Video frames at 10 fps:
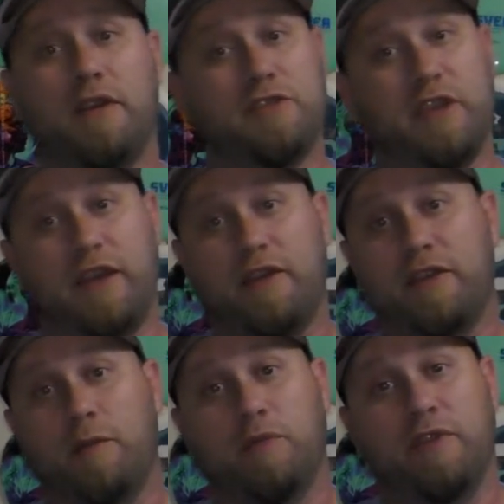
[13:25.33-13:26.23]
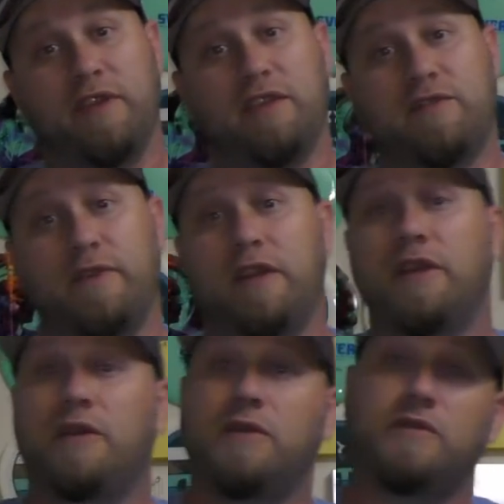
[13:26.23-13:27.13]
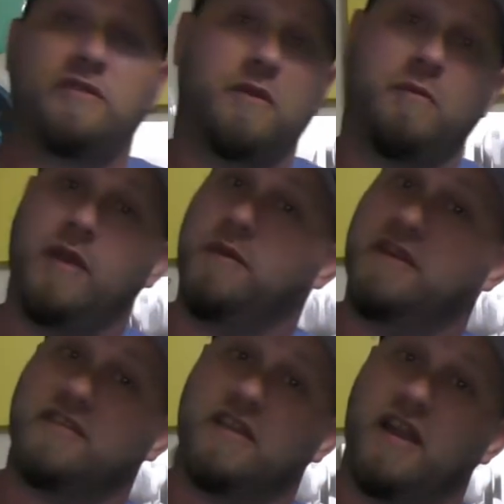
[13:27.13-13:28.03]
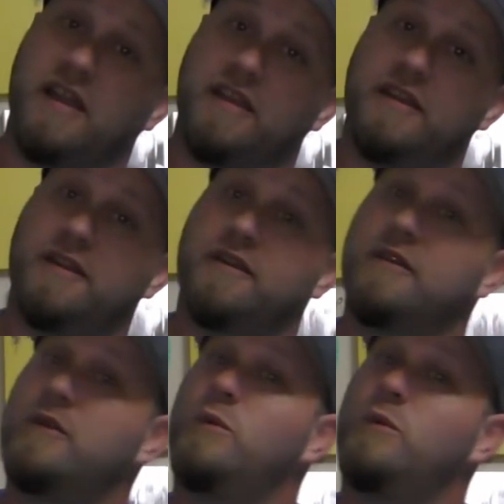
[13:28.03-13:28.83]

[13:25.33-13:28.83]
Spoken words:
Check out a couple of these videos, maybe this guy here.